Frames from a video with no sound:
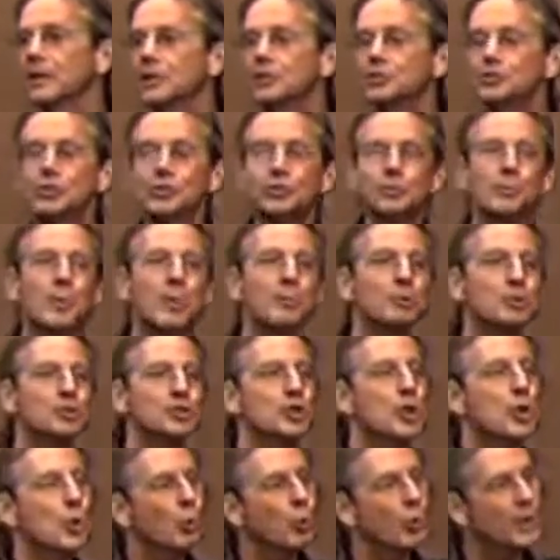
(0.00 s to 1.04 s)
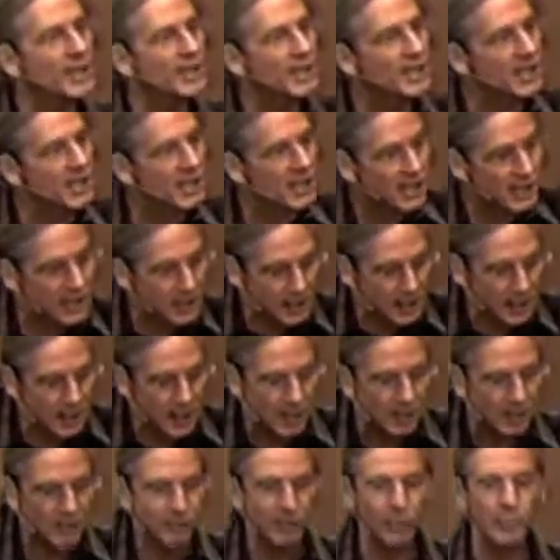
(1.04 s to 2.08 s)
Church, remember this. We need it
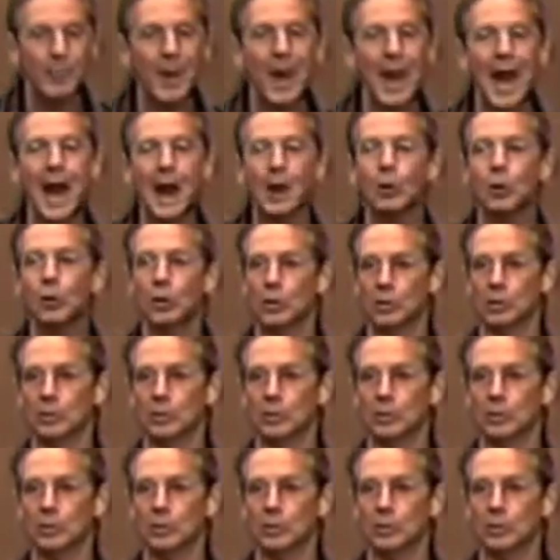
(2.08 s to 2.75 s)
for power.